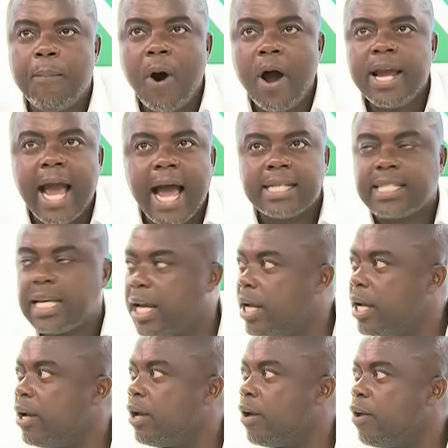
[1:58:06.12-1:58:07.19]
I say
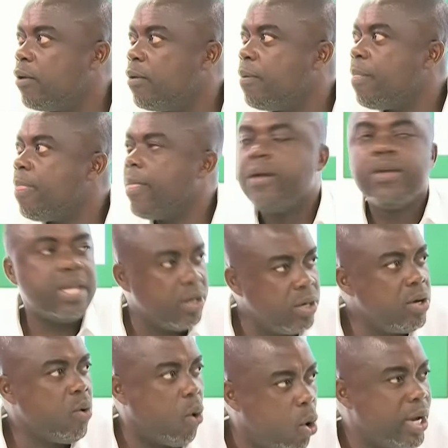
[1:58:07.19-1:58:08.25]
high
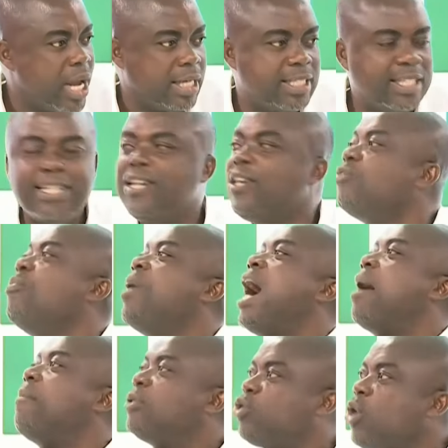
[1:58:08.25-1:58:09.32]
videos.
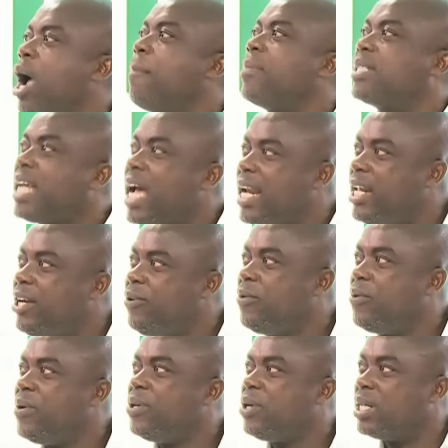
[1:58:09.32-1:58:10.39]
I'm
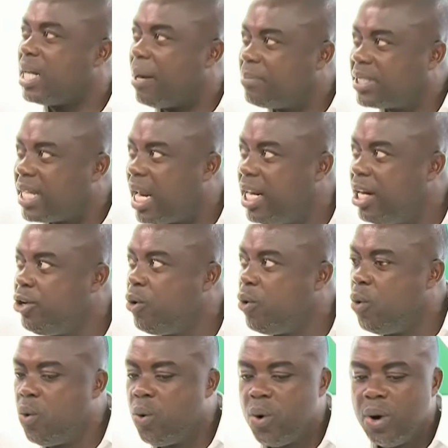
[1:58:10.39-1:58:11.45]
telling you
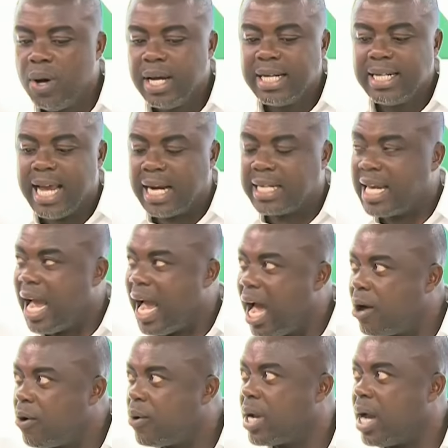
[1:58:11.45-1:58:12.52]
that
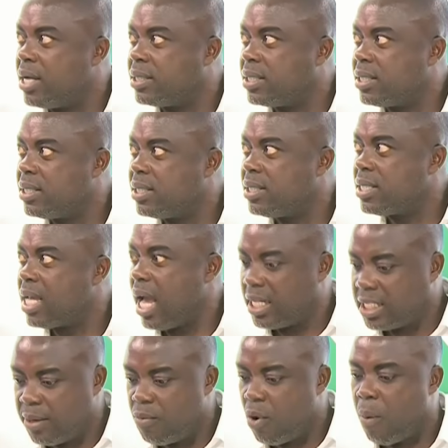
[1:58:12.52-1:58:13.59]
arrogance as
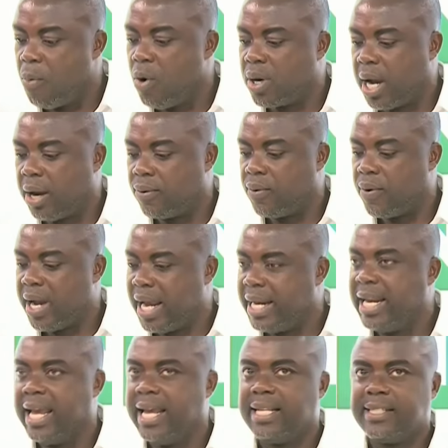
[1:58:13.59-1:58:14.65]
some more cano and
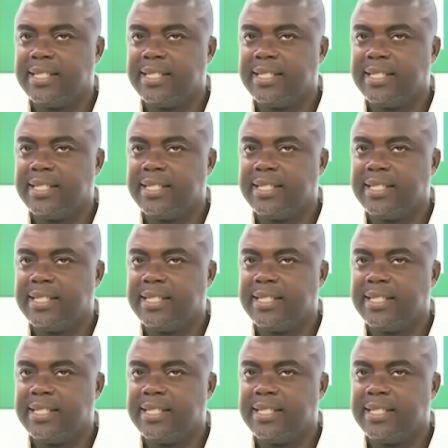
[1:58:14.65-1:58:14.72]
near